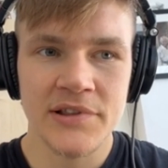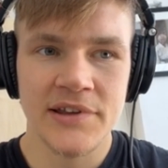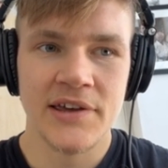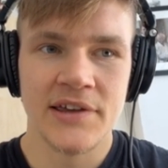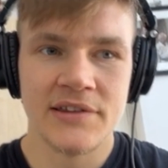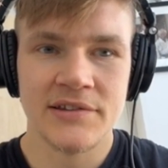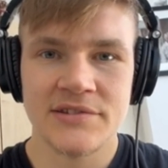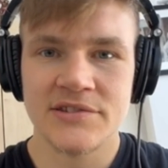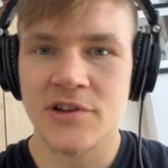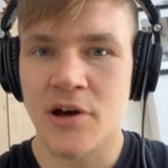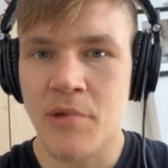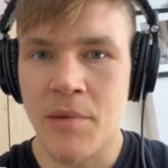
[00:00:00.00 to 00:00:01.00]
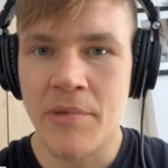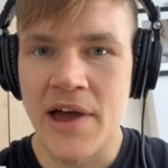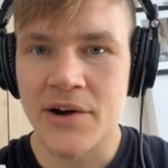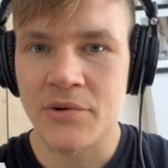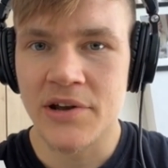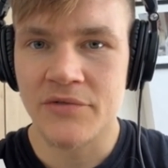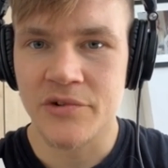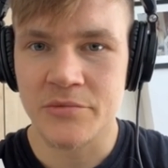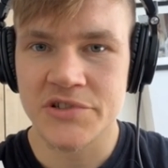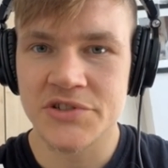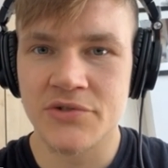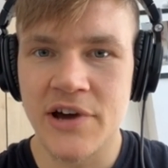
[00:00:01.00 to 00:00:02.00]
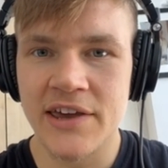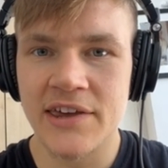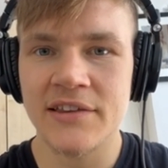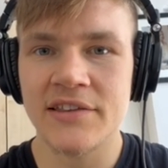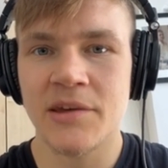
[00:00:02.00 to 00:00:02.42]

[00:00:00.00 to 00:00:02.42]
they saw my background from striking.